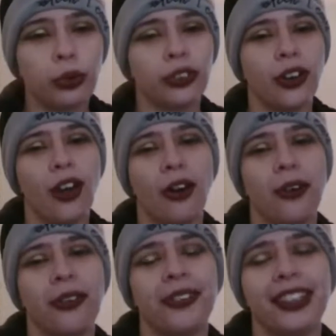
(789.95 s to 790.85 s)

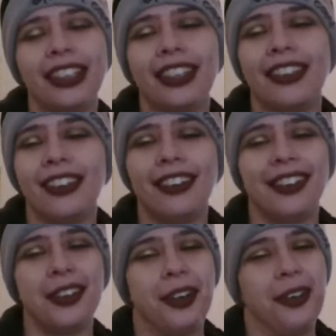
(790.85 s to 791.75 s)
no.
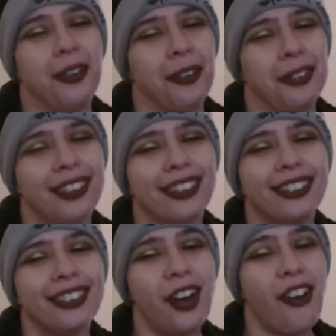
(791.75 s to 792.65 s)
Oh
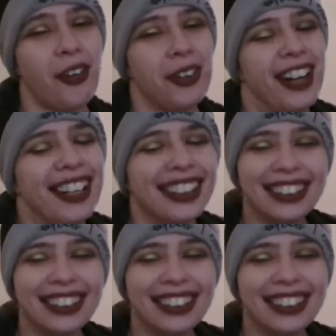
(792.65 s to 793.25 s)
no.